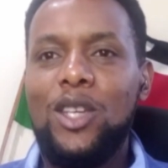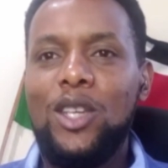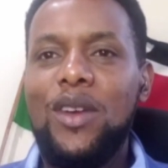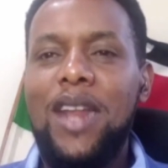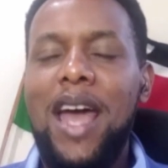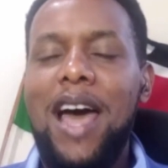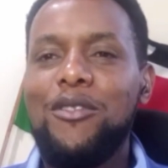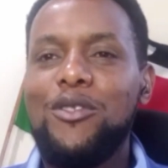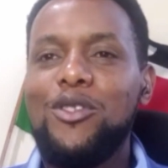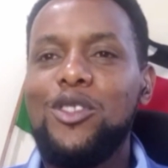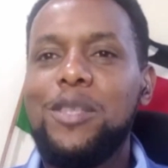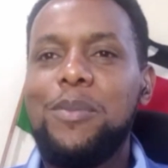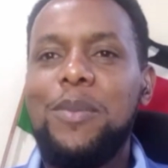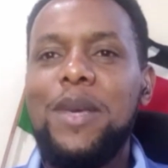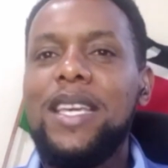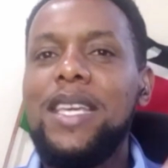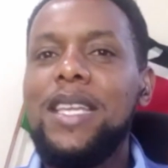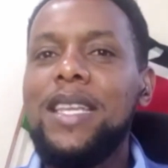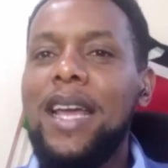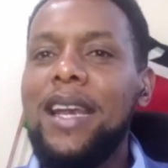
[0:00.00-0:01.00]
They don't have to
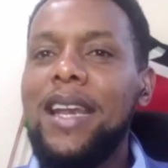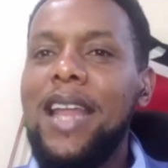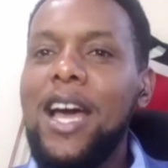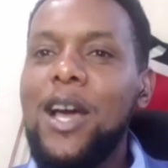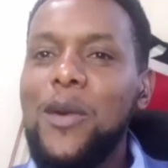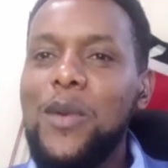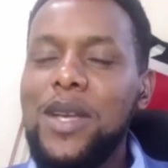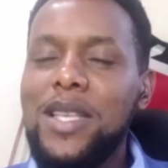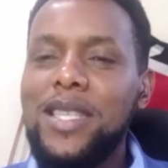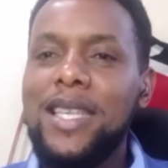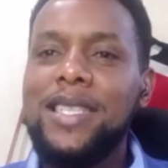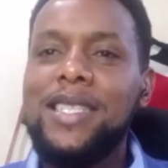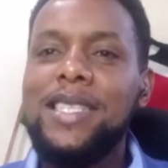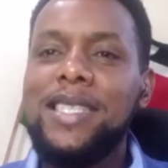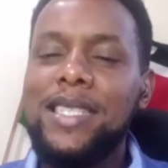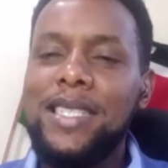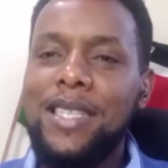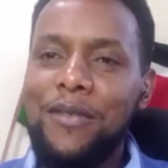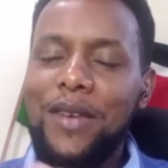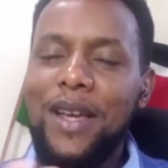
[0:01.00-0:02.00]
speak in a language that
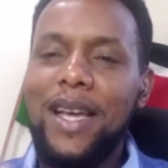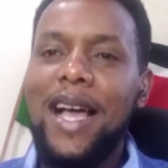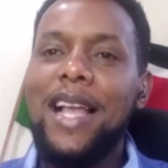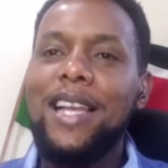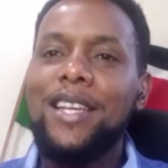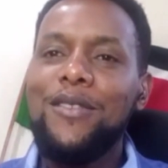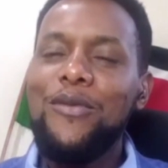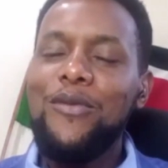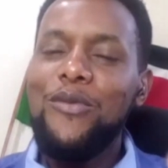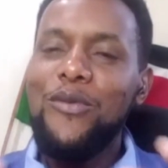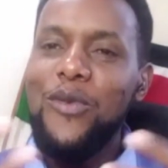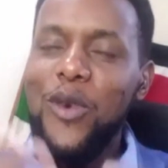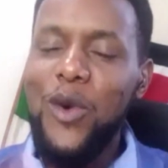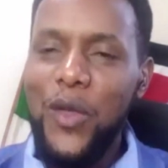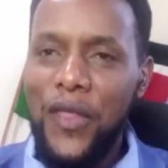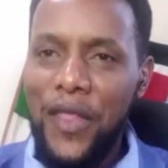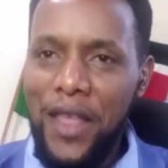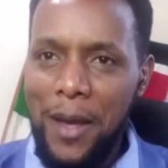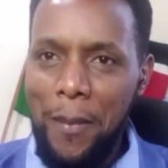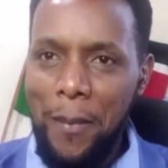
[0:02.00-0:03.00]
is difficult
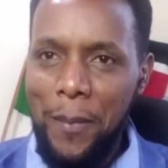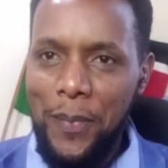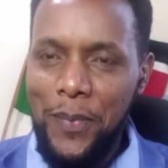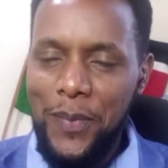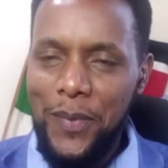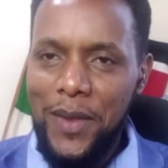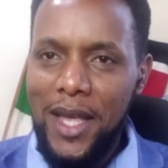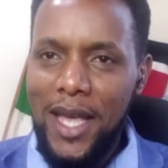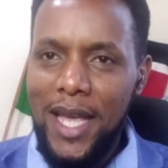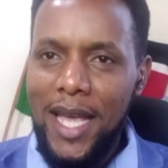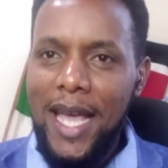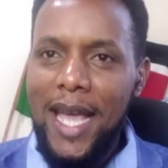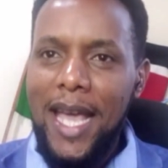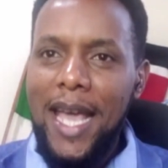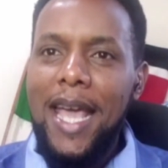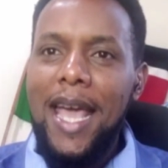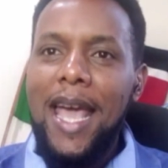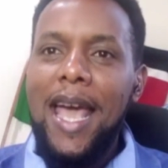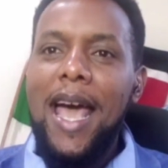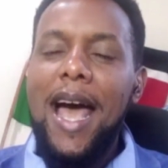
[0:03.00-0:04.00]
for
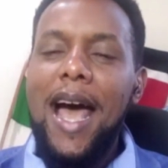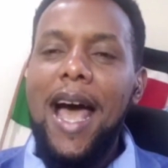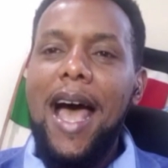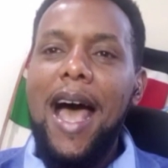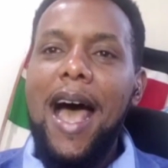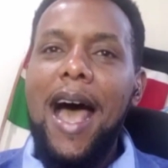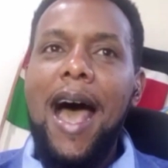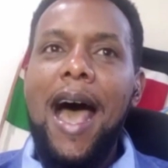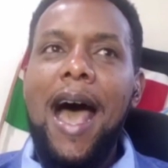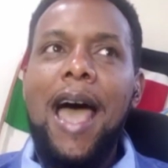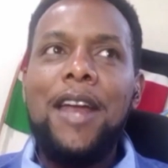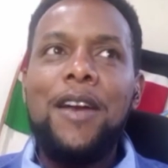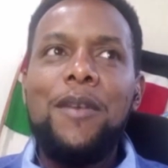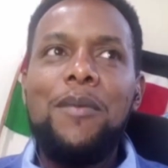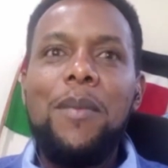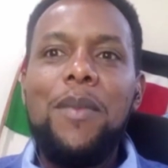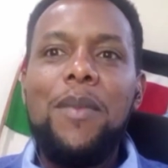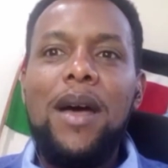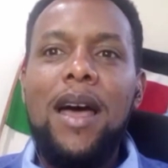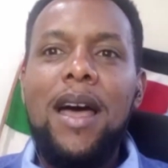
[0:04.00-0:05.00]
them. I
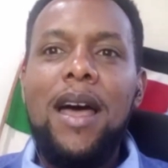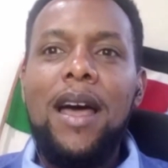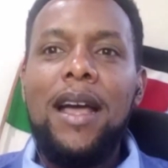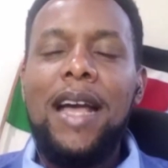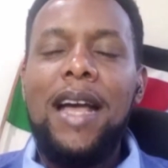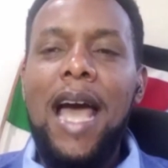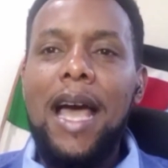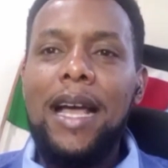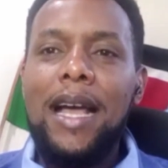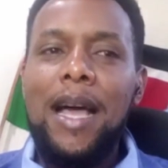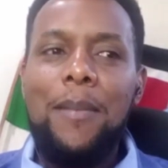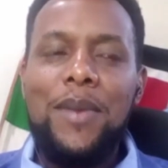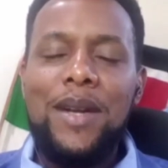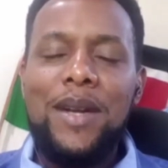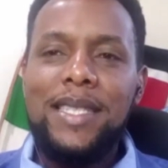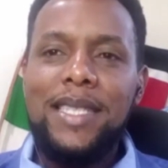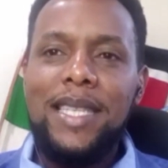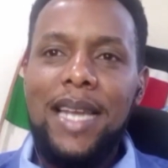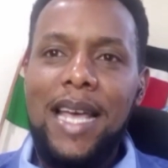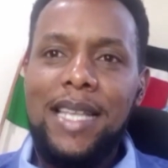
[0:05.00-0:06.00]
remember
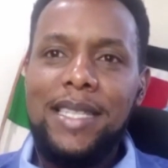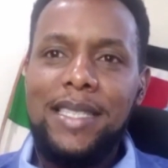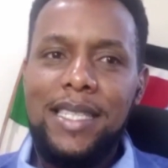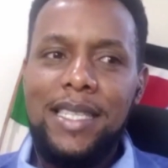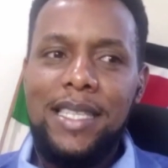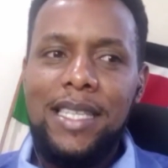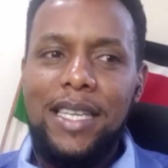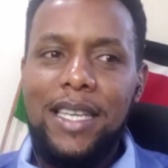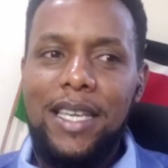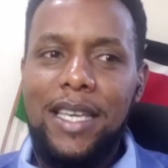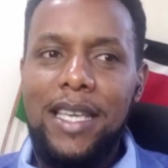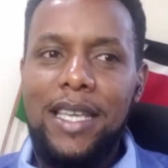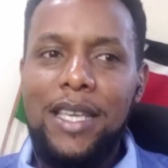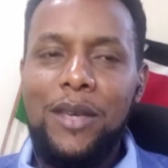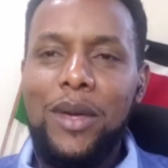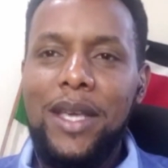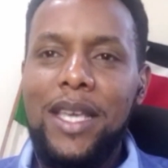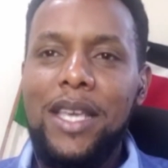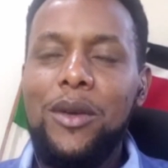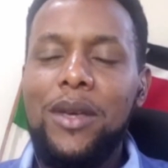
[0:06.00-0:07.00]
Gabriel Selassie,
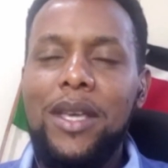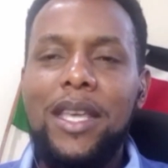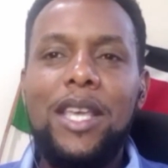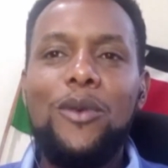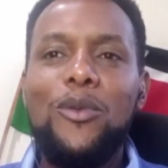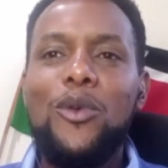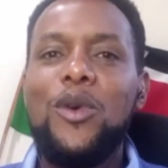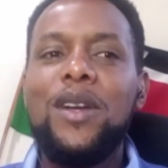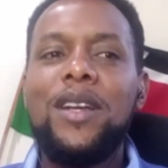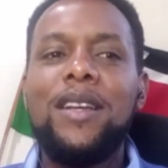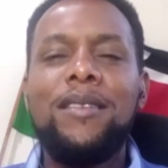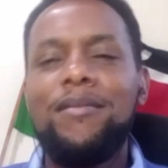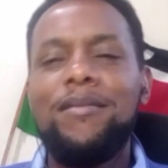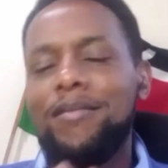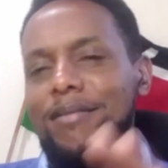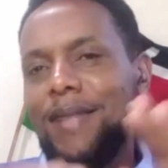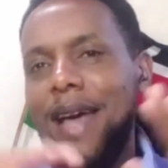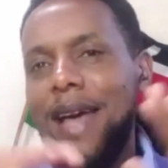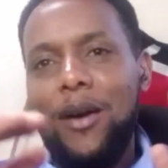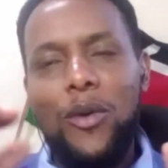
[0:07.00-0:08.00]
he won
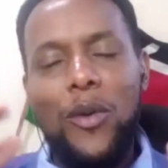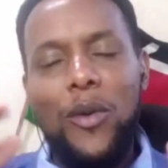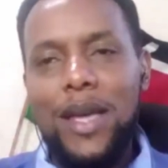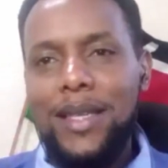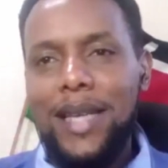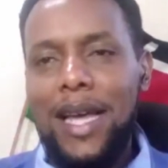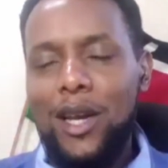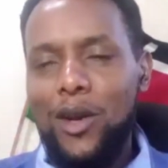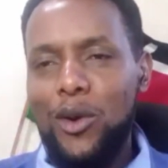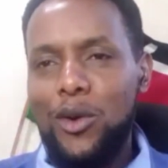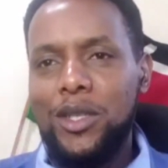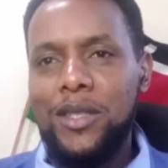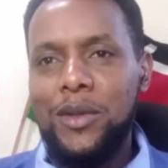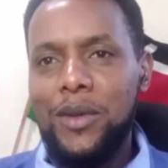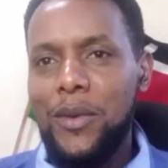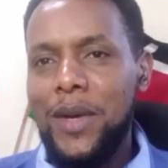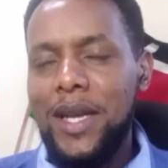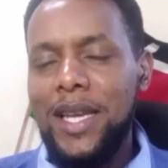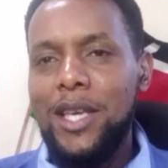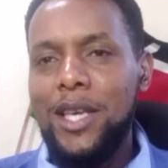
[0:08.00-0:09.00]
quite a lot
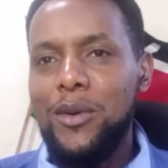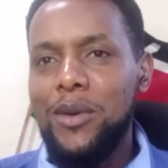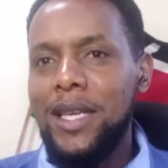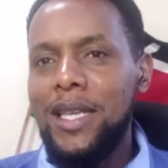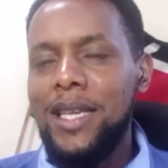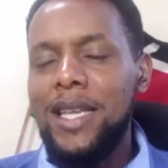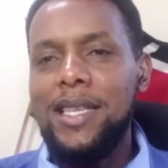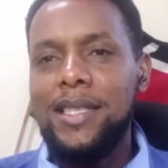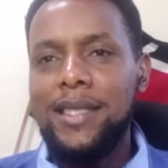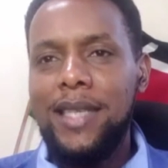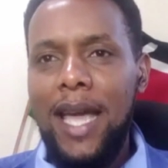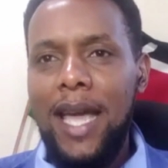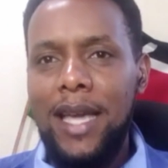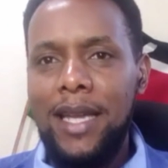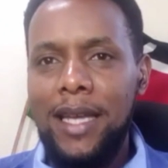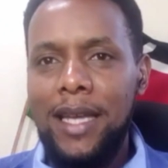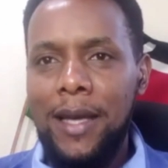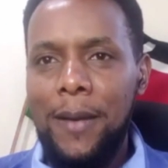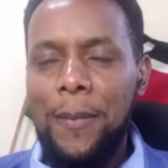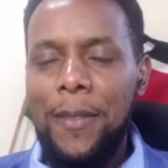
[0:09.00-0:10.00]
when in his
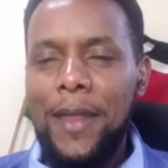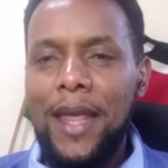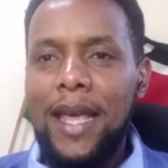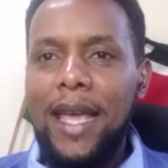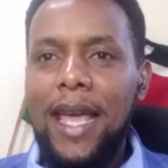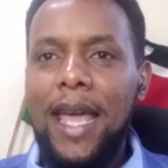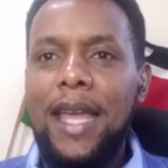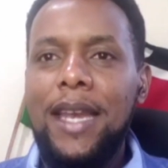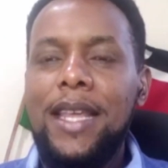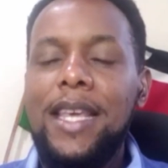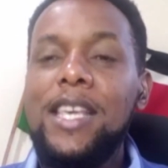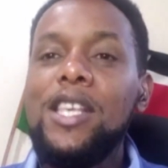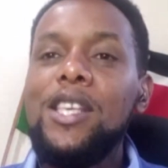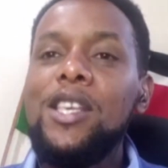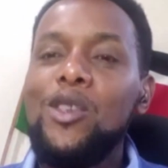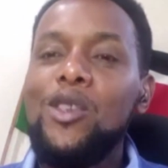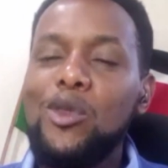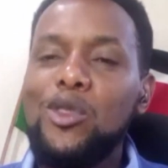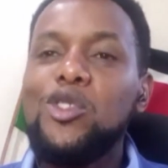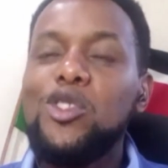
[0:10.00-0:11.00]
heyday, and he
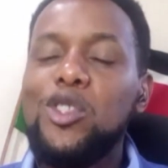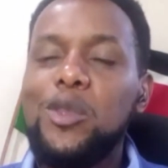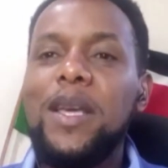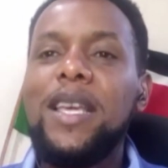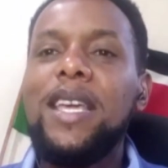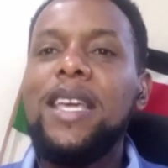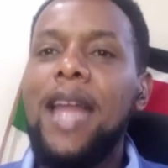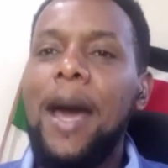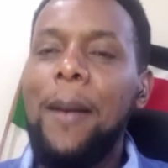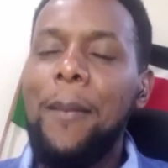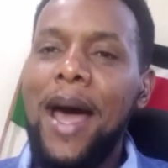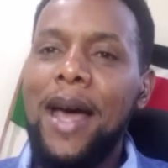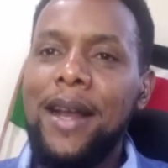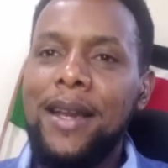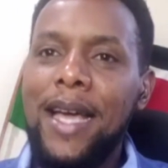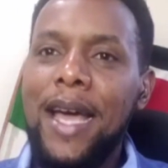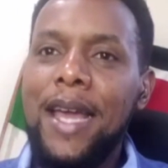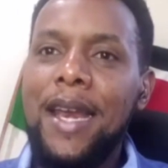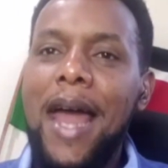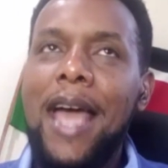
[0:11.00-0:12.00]
used to speak in
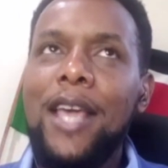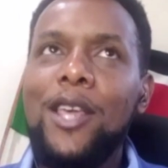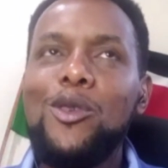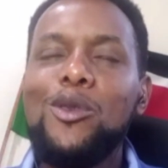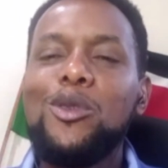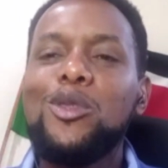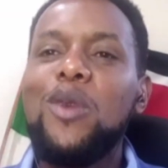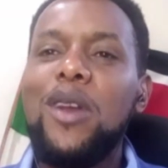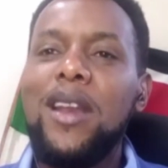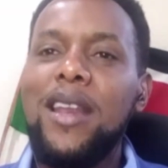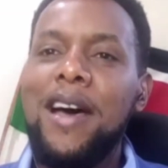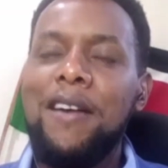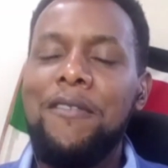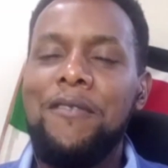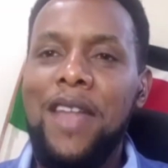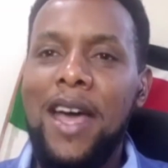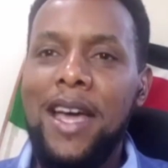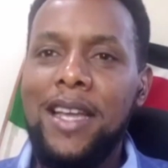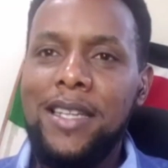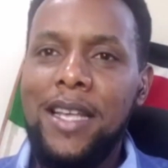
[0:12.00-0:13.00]
Amharic, and I used to
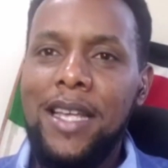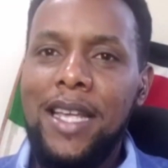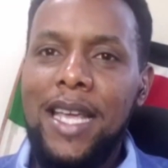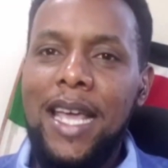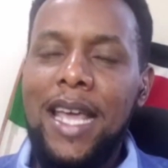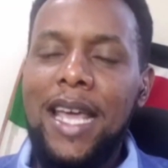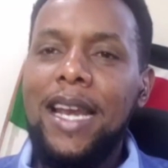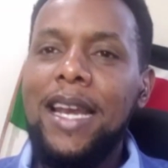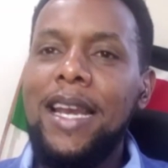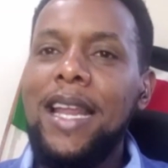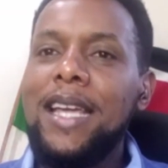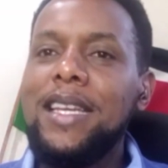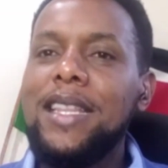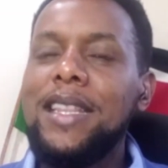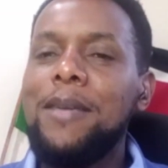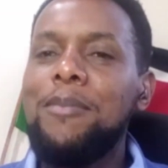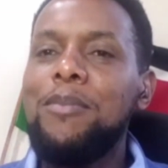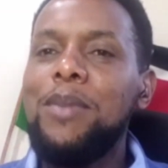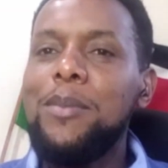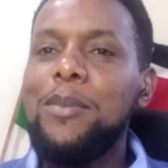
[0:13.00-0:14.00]
love that.
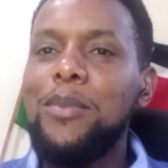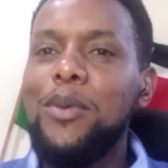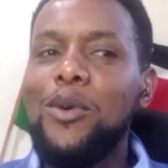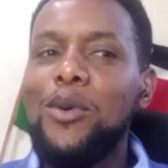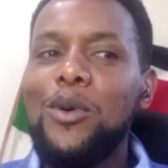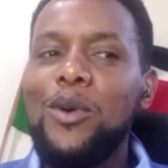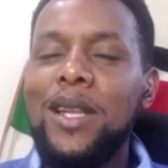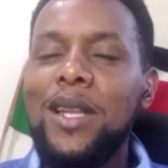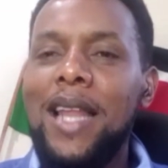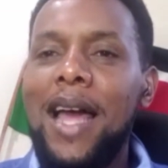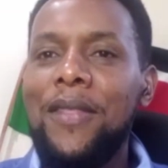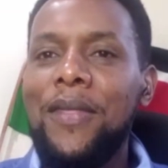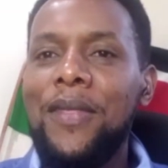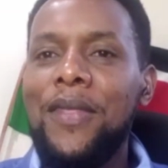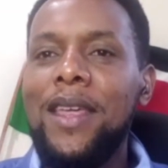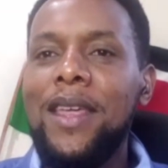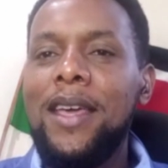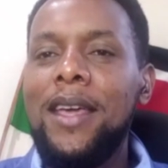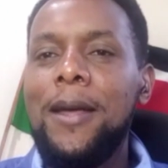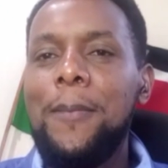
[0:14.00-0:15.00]
Let the people
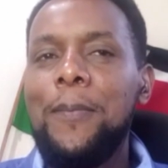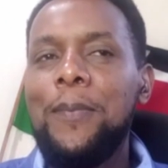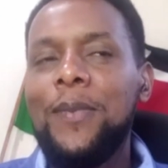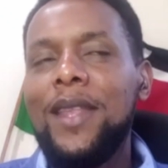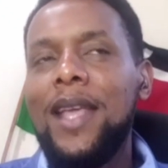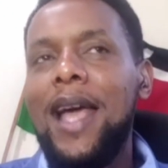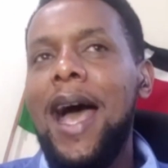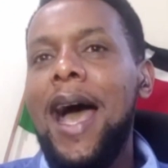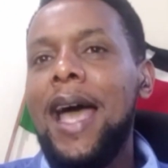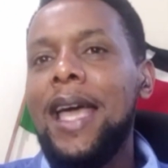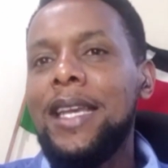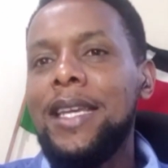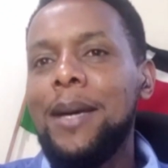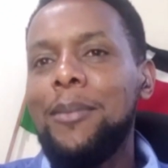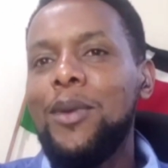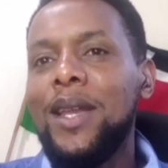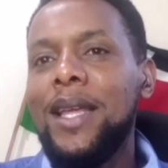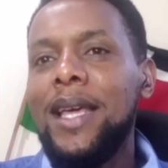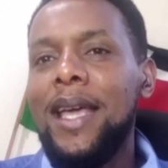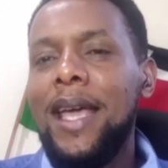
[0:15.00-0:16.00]
at the
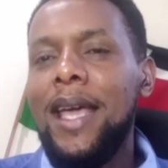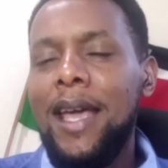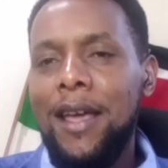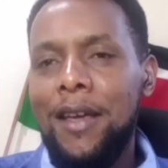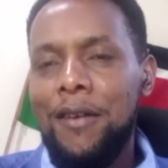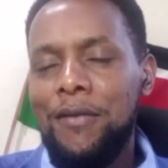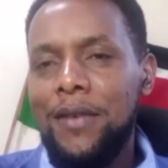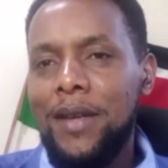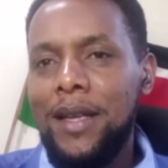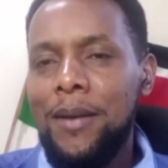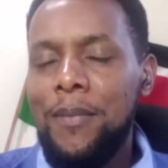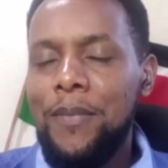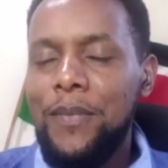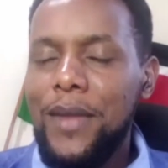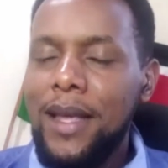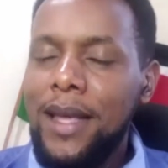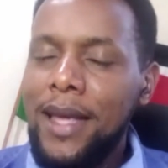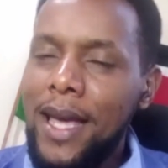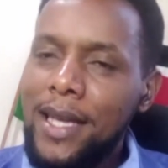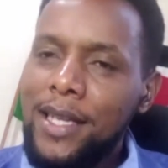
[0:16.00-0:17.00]
IAAF
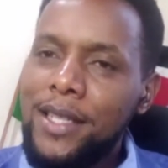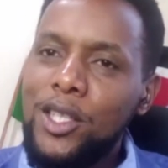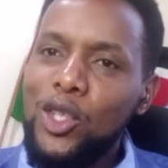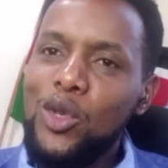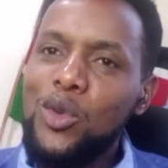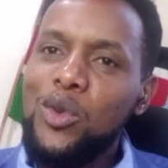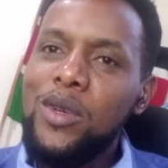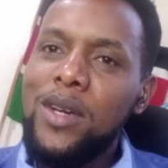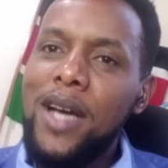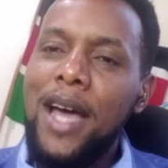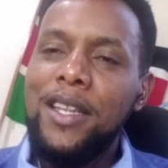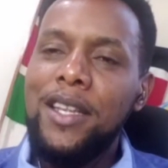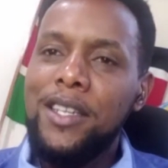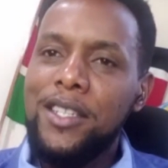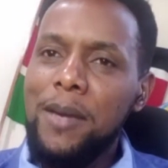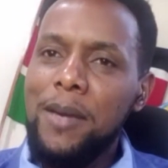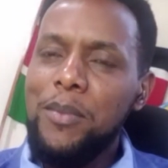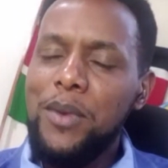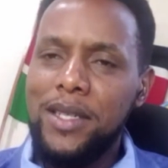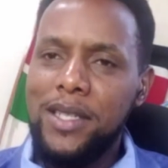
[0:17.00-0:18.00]
get you an
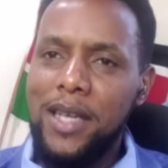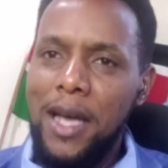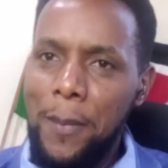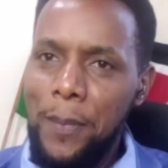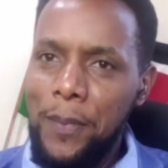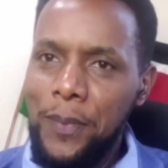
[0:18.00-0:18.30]
interpreter.